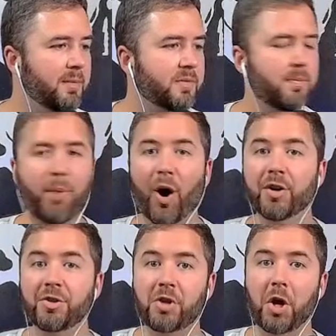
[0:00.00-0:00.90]
games.
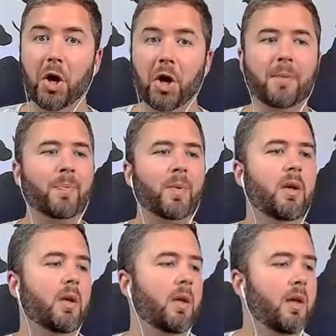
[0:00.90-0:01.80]
Pardieu.
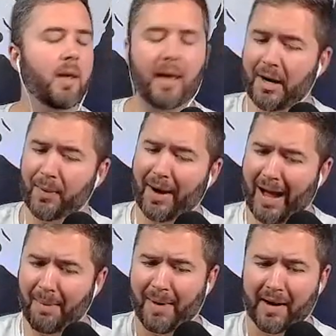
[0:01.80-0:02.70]
Anyway,
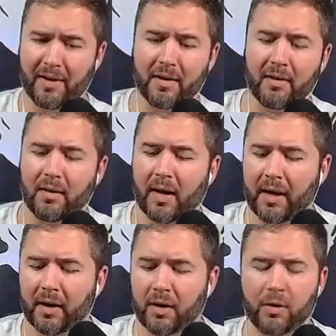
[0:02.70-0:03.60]
I'm out of here. I
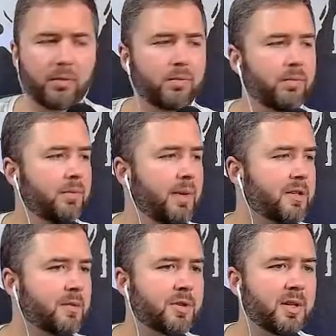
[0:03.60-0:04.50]
gotta go
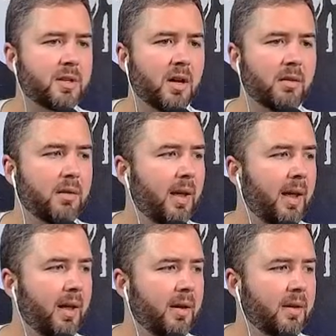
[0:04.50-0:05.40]
get some shit done,
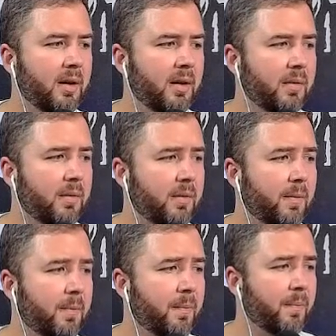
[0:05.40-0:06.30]
and...
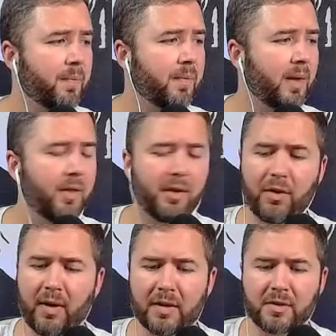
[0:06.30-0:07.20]
I think
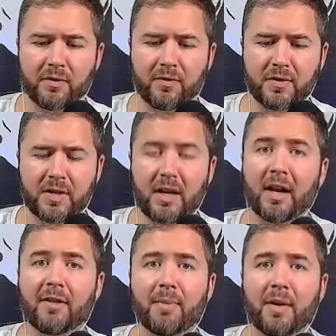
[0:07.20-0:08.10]
you guys have seen
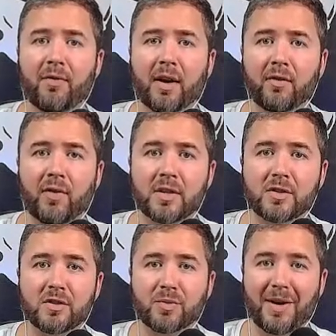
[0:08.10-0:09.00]
enough of my fucking face
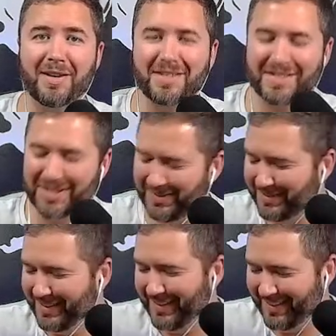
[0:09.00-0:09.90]
this week, so
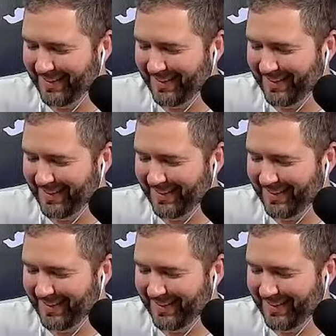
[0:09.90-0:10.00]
